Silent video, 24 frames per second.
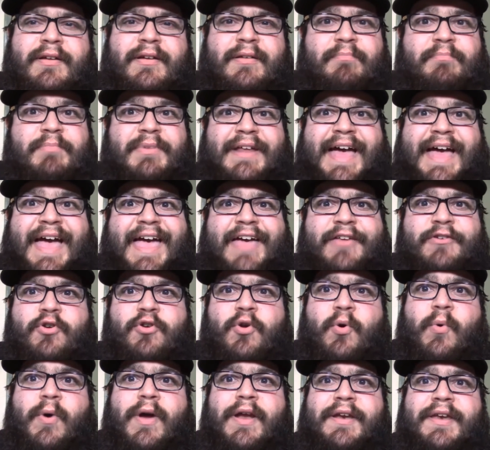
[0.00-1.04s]
But I had
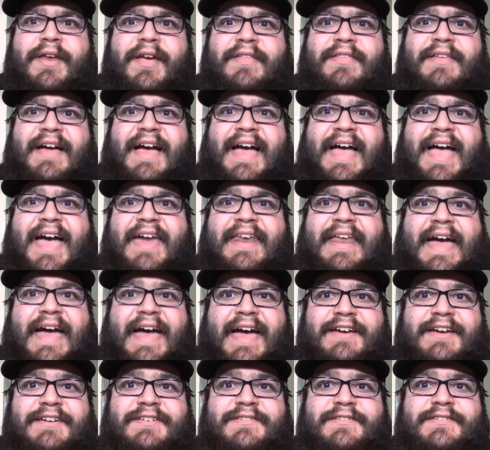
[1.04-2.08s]
no idea that I had
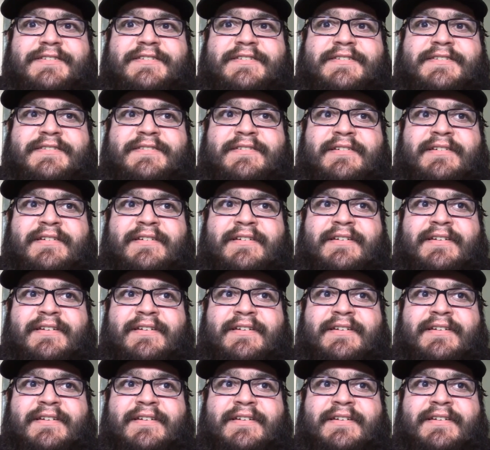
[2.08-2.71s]
access